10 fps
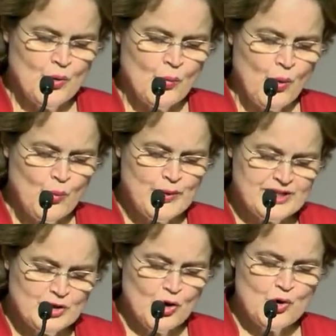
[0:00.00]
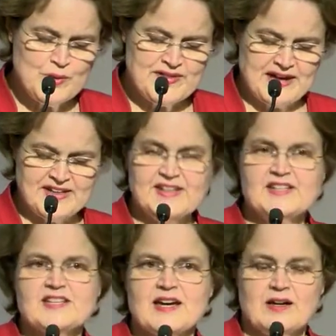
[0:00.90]
what we know without
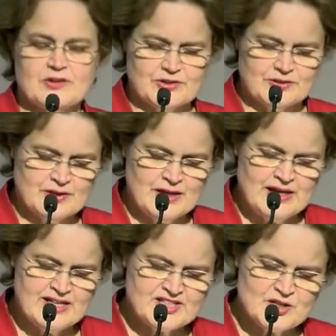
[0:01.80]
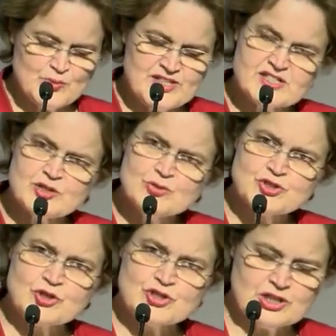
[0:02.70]
any doubt is that we still
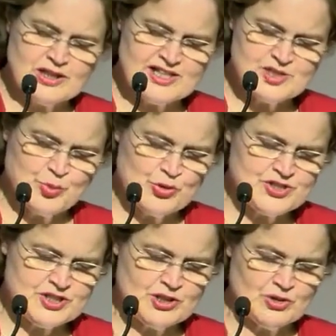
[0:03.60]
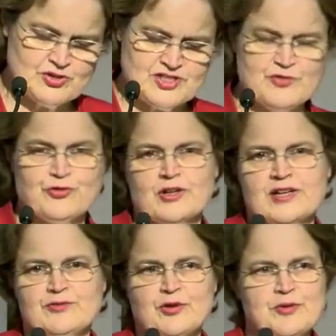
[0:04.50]
socialise boys and girls
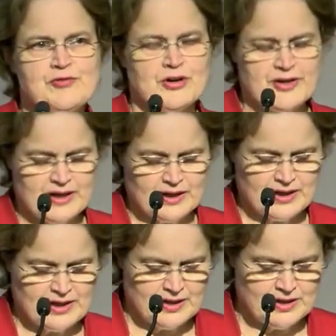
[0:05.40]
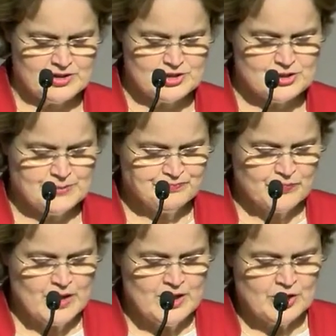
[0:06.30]
differently from a very young age.
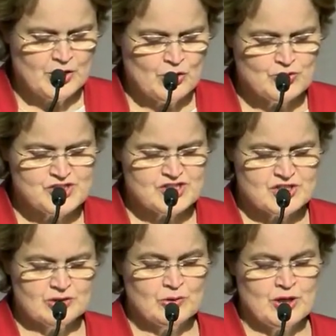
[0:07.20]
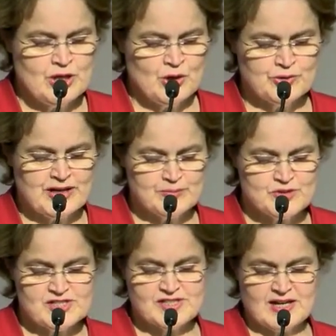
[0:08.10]
Girls are still held up
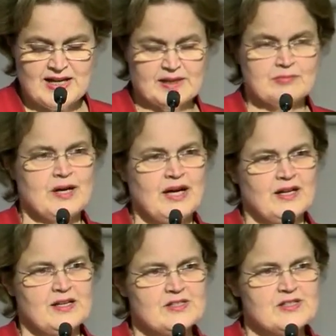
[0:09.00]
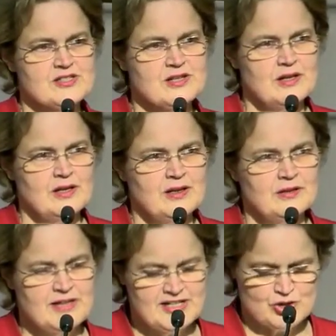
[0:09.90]
to silent markers.
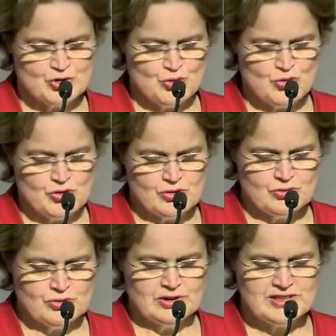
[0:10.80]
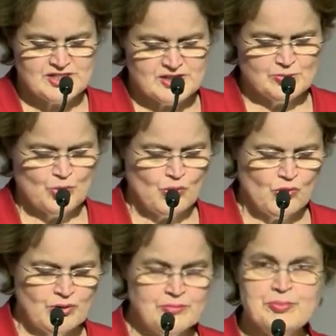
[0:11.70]
Less talk, listen
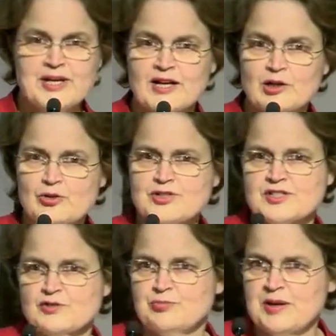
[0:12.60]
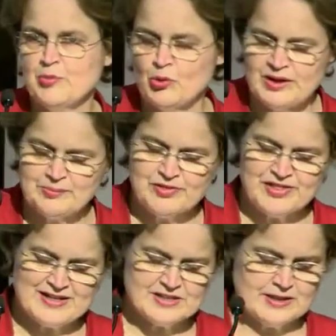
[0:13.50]
more, be inclusive, be more
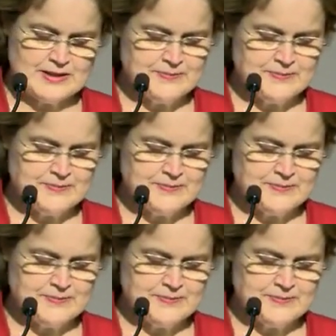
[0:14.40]
empathetic.